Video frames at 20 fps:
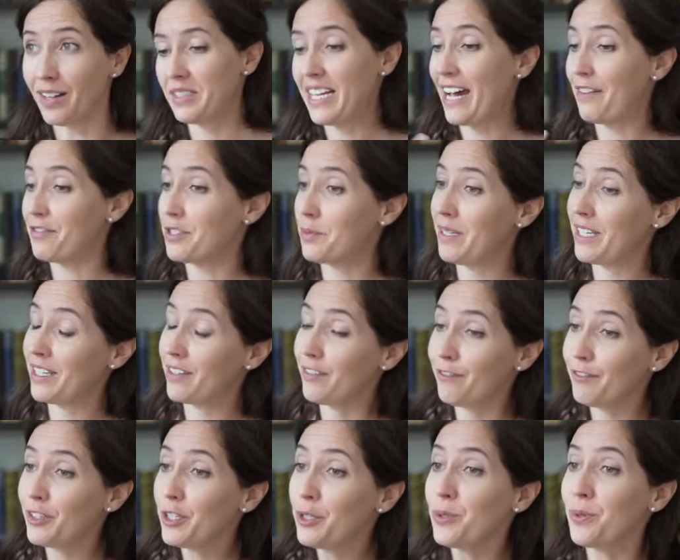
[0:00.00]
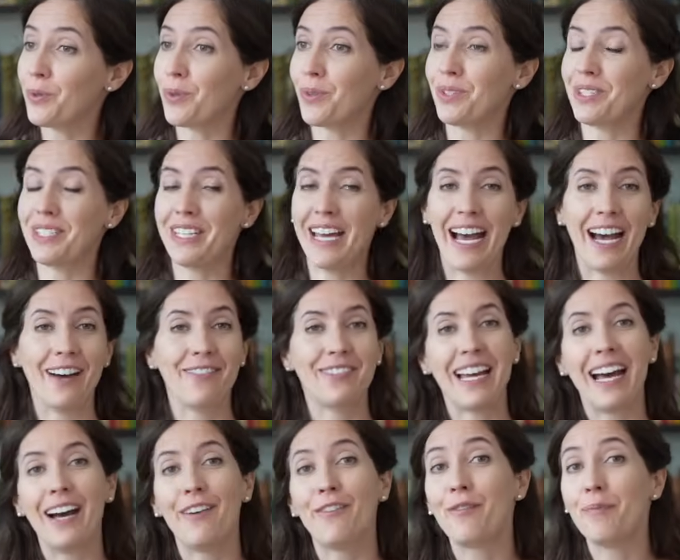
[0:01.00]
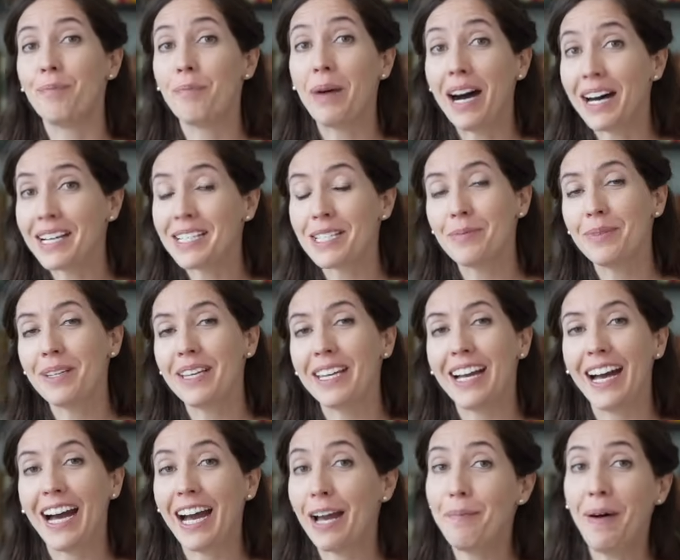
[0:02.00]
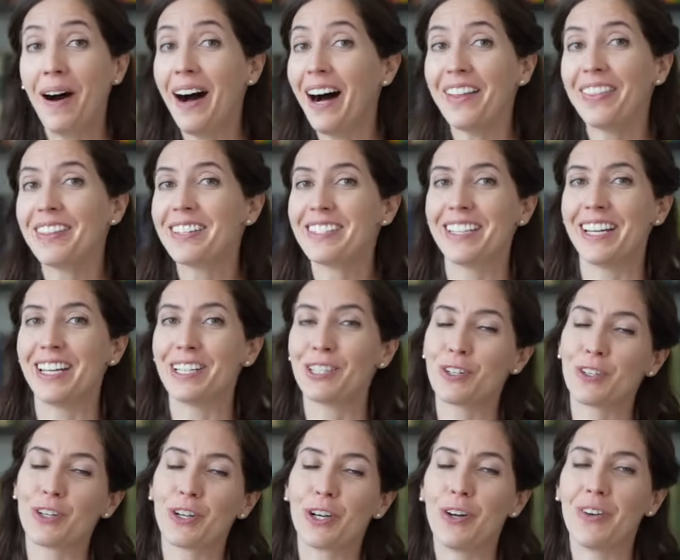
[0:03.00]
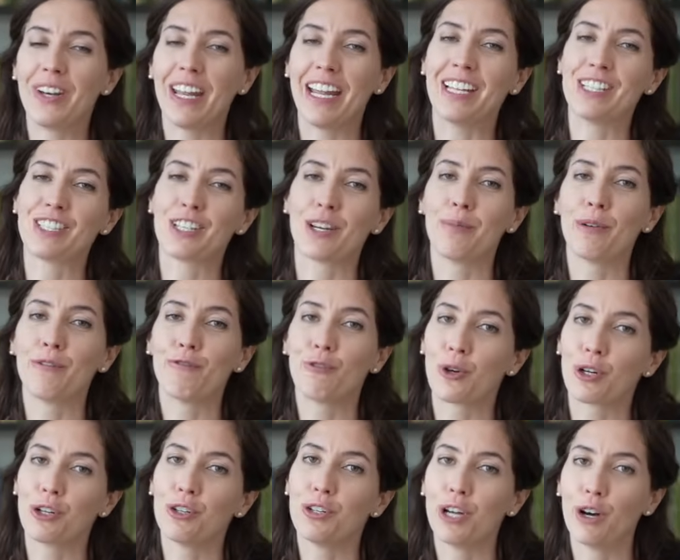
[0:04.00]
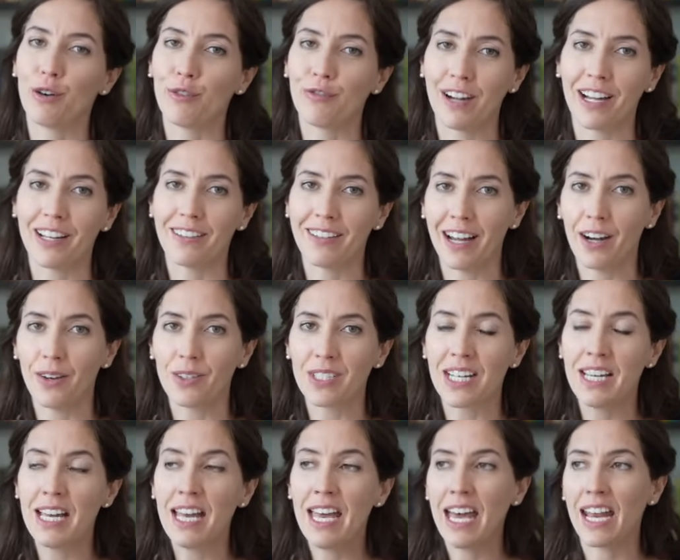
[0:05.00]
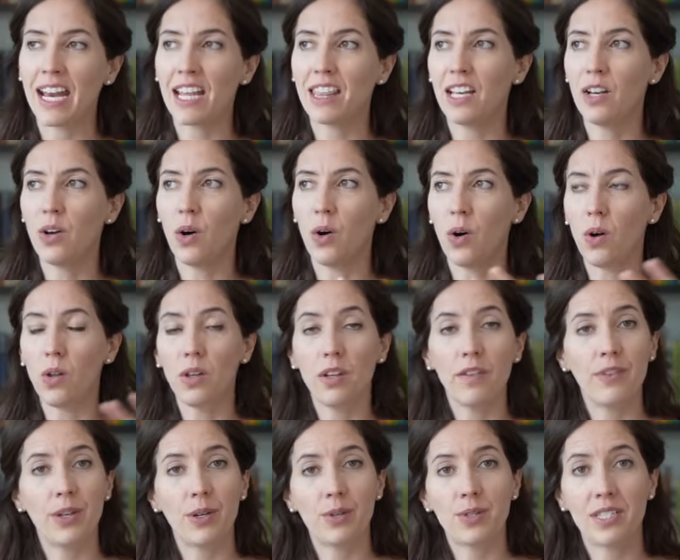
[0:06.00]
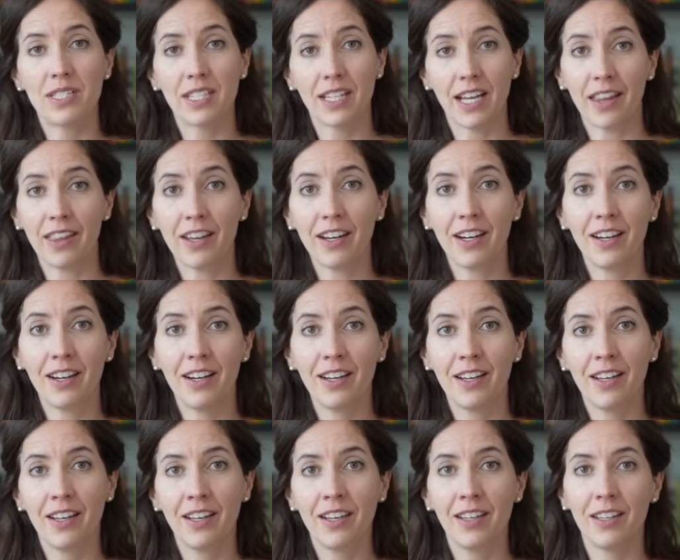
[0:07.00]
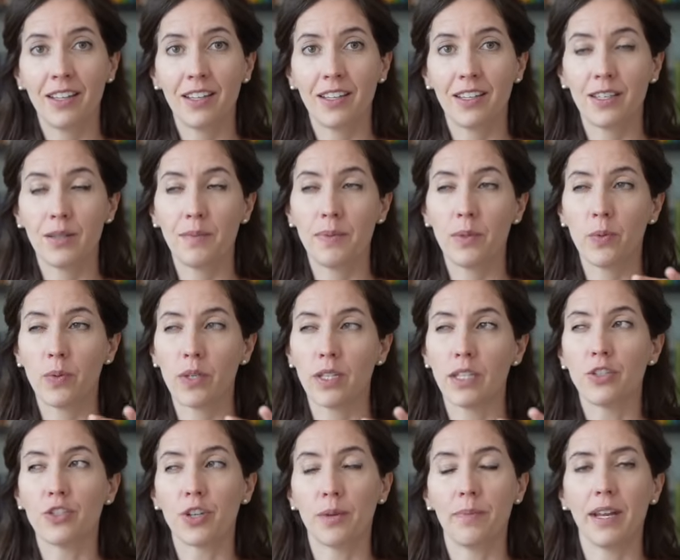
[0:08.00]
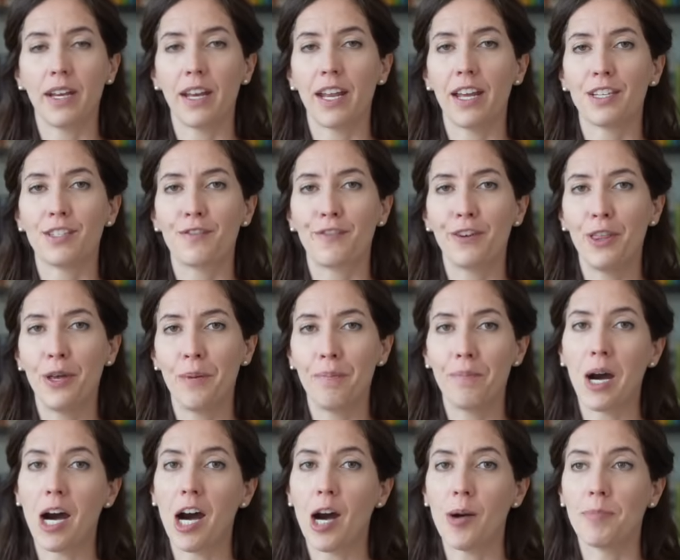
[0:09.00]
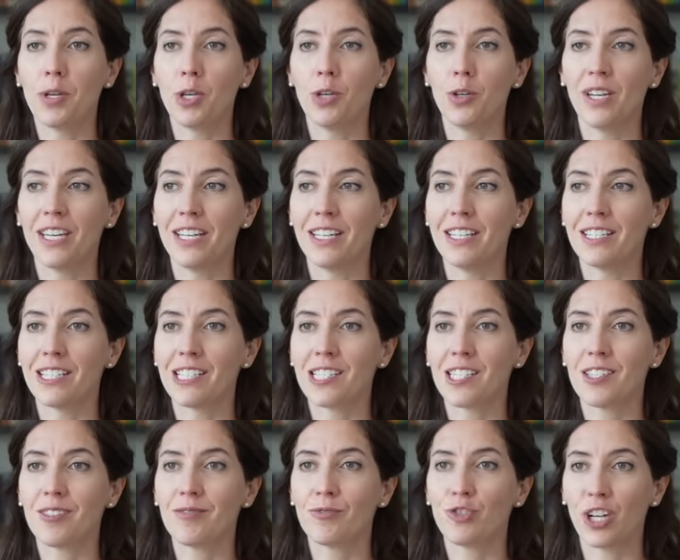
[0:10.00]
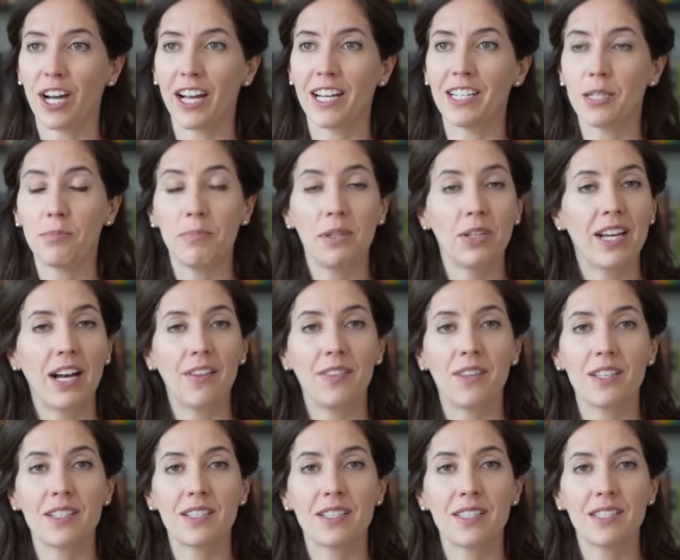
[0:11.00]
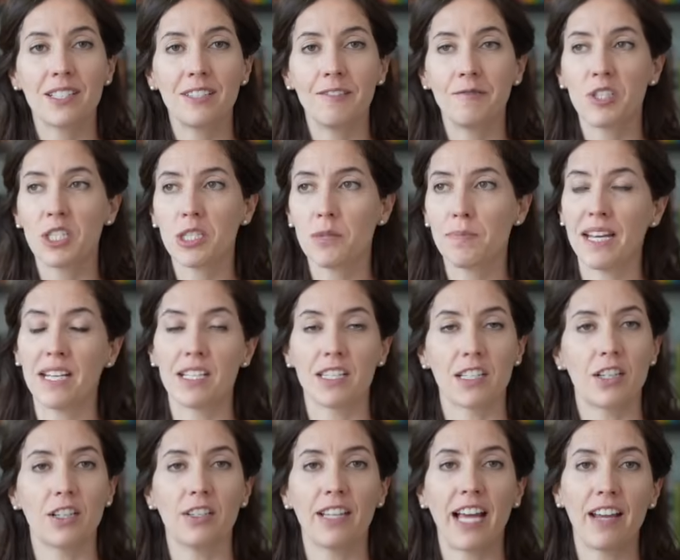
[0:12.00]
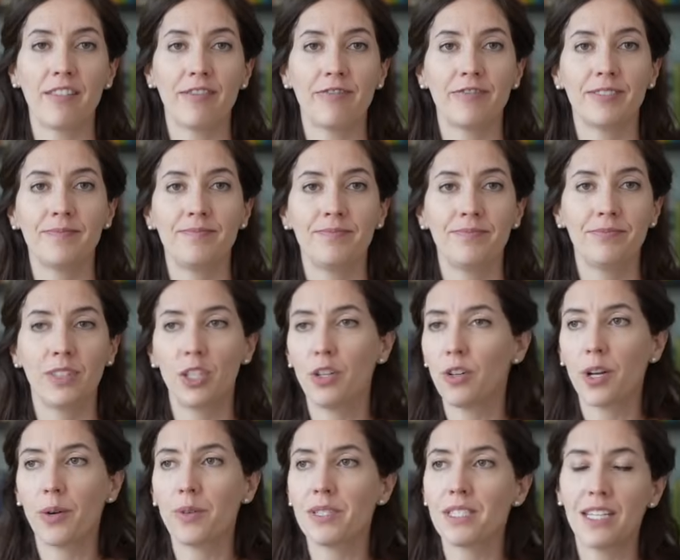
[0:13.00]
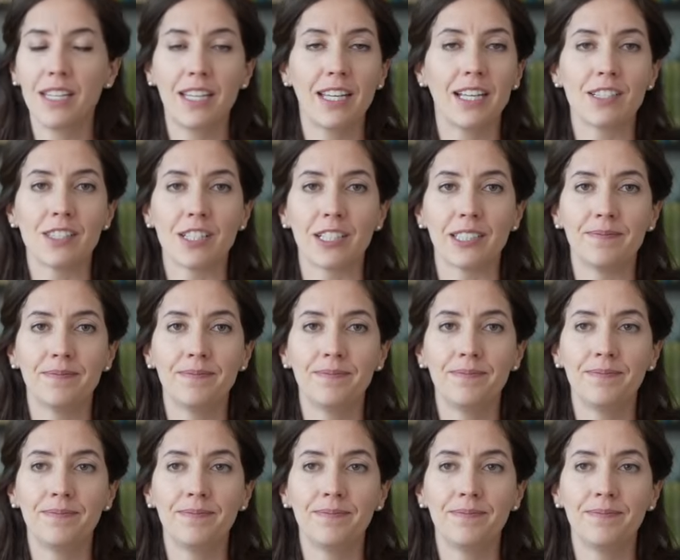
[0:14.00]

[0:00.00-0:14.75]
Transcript: to have to be confused, to have possibly a hypothesis or their own answer before you go find out. And I think all of those together could be really tremendous for the mom who is trying to build out this space in her life. You don't always need the answer,